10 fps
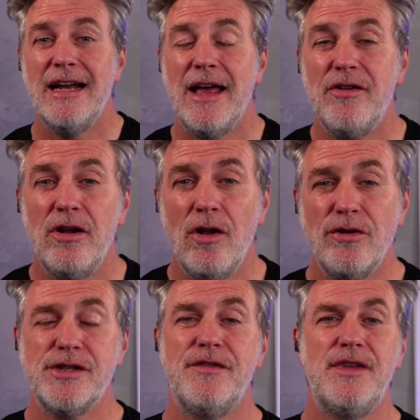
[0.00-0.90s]
Now, there are
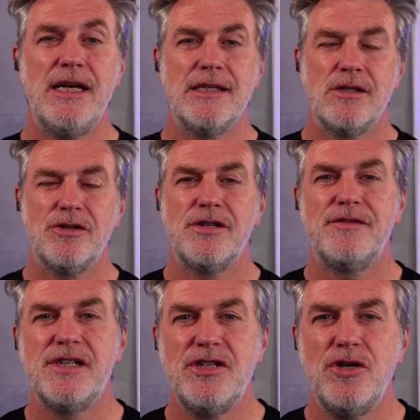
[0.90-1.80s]
lots of things, lots of
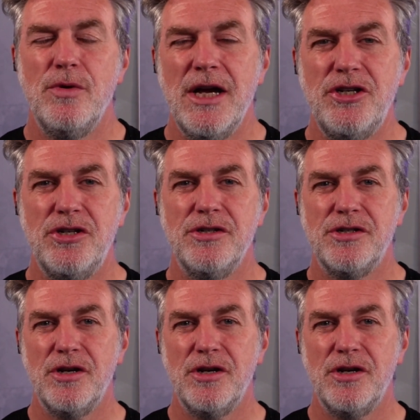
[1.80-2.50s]
situations